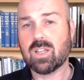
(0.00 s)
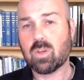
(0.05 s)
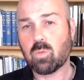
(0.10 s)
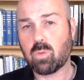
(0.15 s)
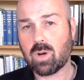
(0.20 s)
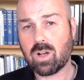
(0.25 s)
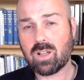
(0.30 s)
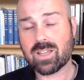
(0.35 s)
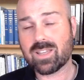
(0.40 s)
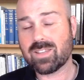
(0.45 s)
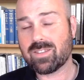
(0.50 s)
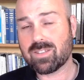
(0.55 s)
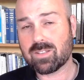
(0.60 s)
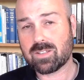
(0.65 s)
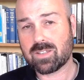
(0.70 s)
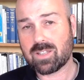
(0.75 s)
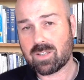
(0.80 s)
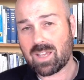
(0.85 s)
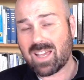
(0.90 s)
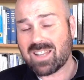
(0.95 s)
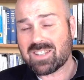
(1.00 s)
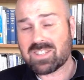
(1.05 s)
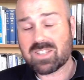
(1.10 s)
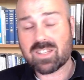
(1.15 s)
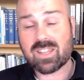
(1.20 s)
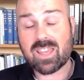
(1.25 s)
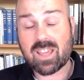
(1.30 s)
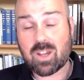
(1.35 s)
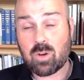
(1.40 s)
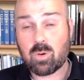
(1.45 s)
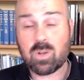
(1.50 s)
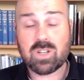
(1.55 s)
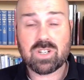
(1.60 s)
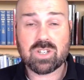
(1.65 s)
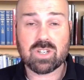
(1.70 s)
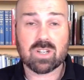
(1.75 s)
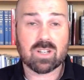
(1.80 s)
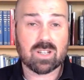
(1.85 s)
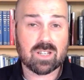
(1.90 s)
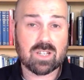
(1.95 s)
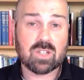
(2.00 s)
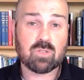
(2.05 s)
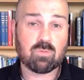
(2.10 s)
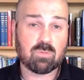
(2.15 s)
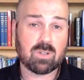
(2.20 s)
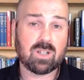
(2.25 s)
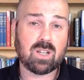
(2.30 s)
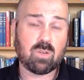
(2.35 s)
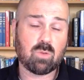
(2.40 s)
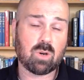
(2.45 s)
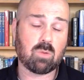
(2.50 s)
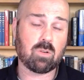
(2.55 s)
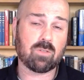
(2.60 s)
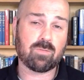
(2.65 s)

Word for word: Well, and the answer to that question is really what we're